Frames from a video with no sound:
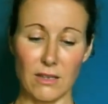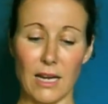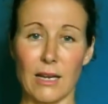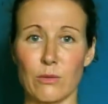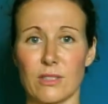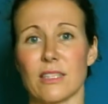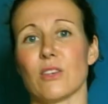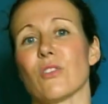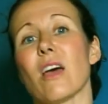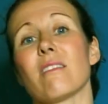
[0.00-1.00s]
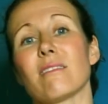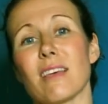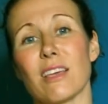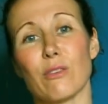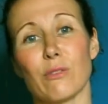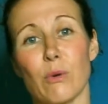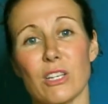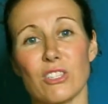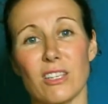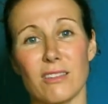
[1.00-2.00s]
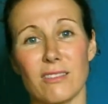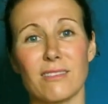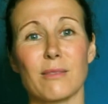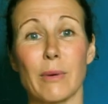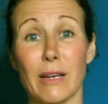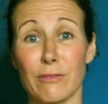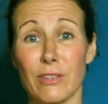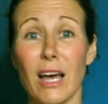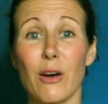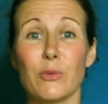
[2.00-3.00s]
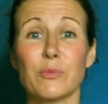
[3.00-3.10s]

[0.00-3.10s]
I will see you then. Thank you for watching. Bye for now.